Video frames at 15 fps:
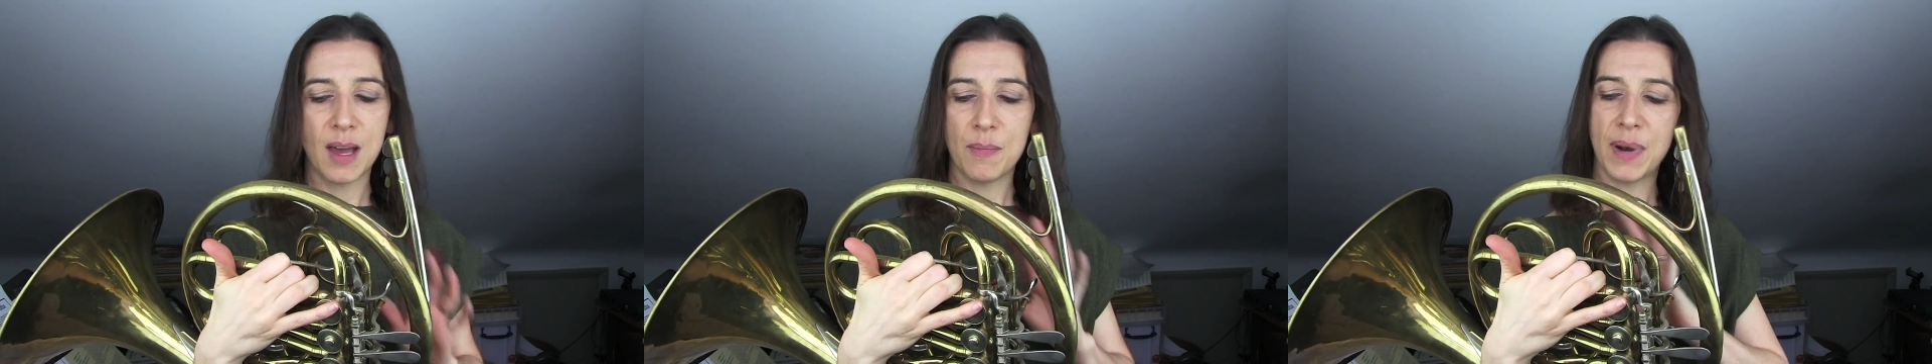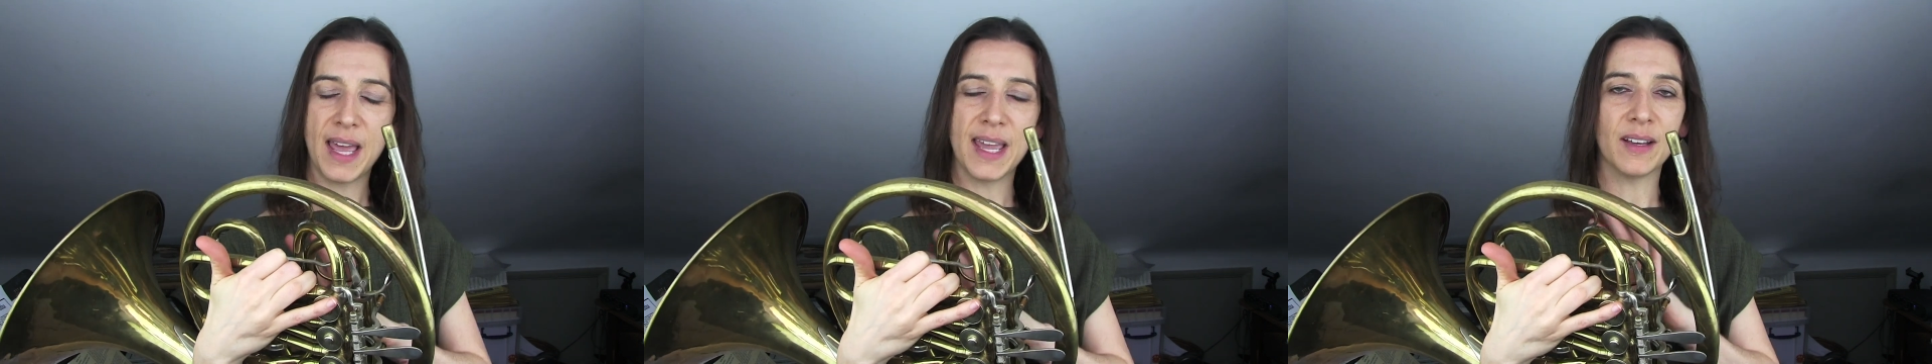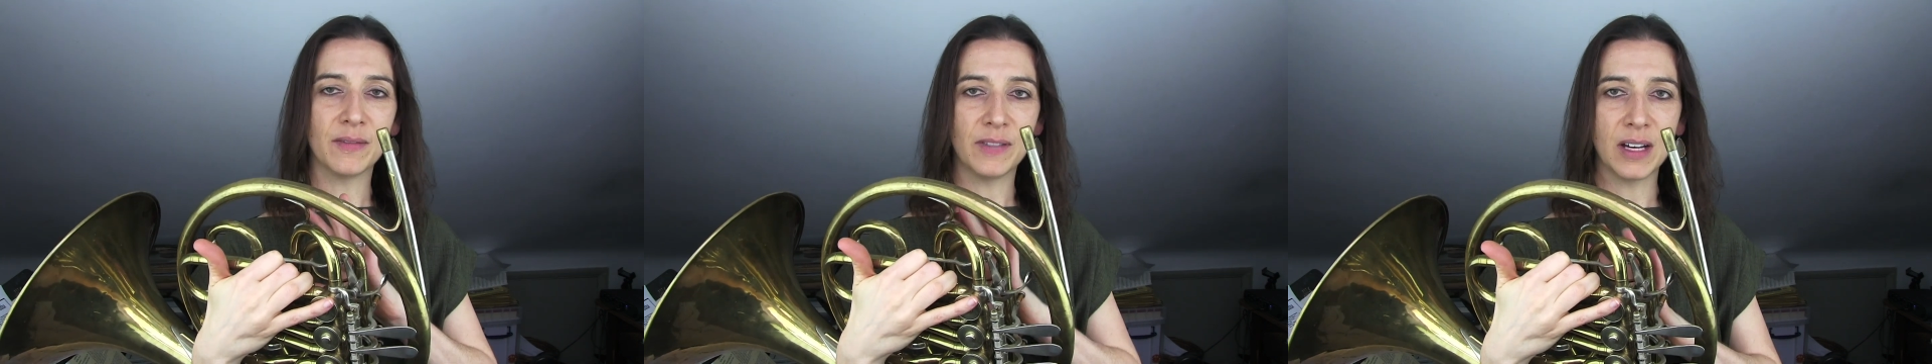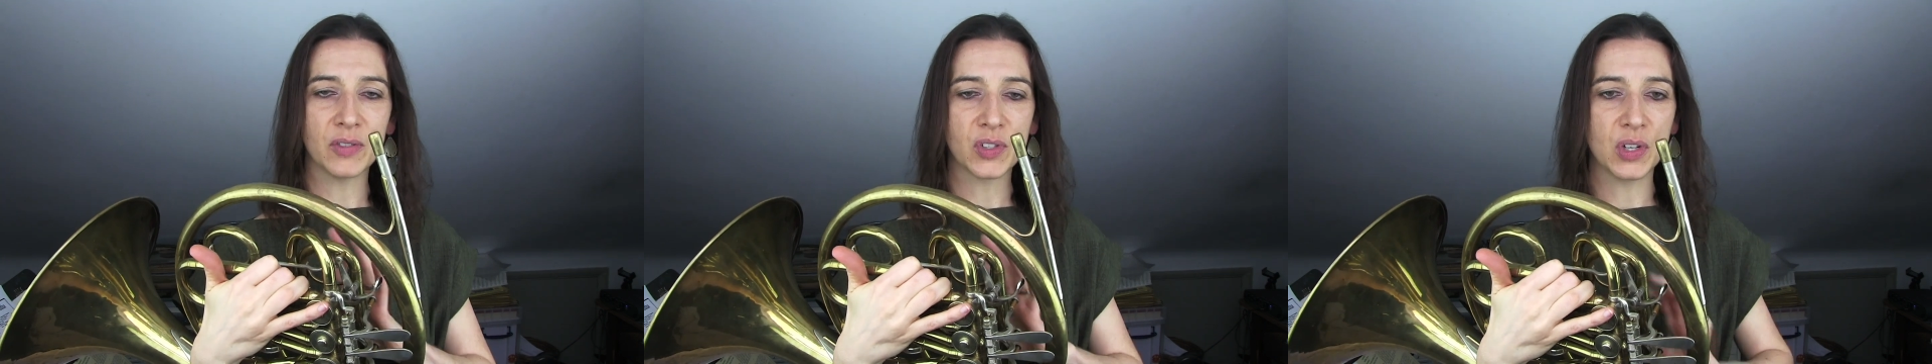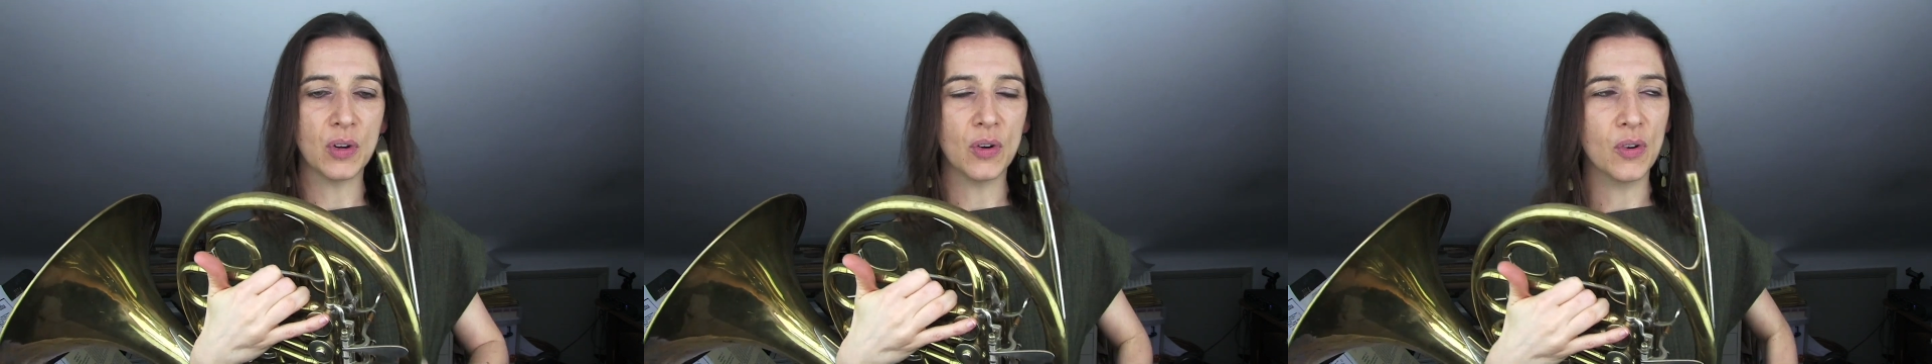playing
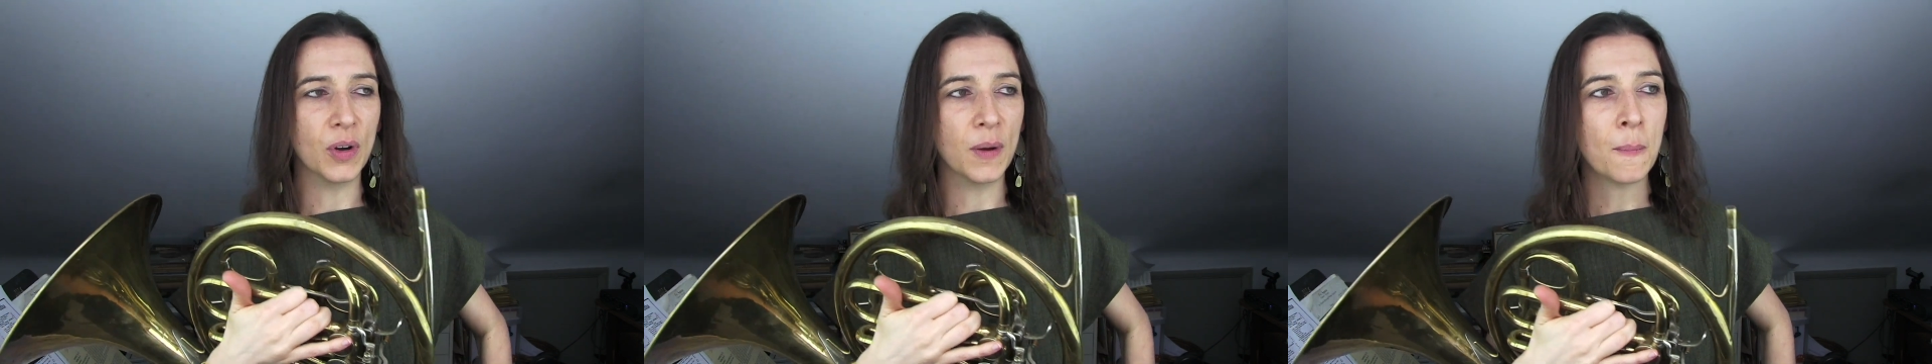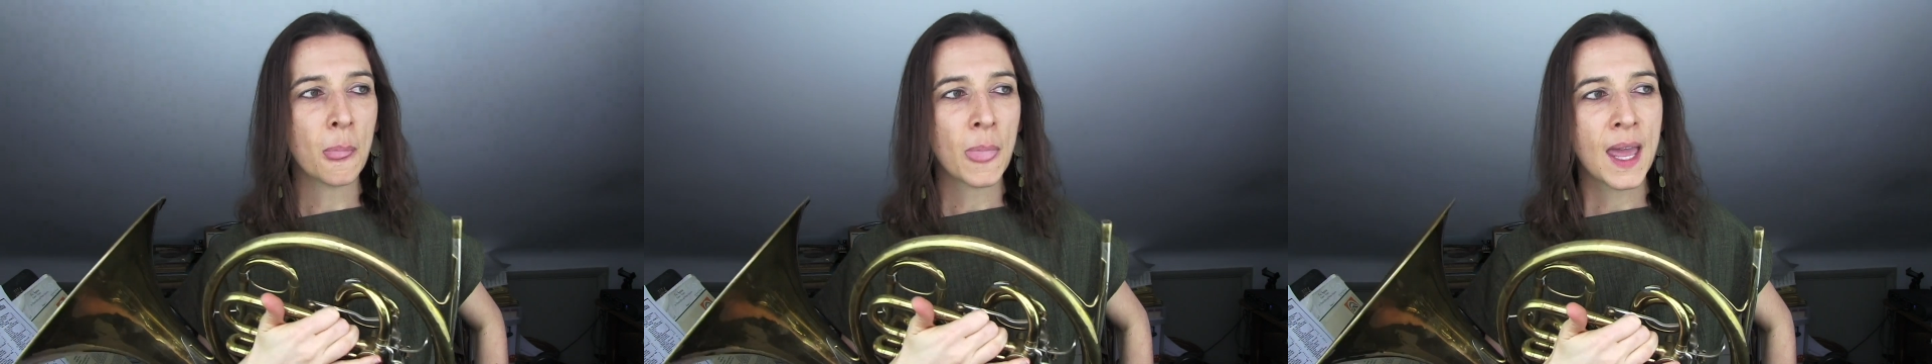Walzenhorn,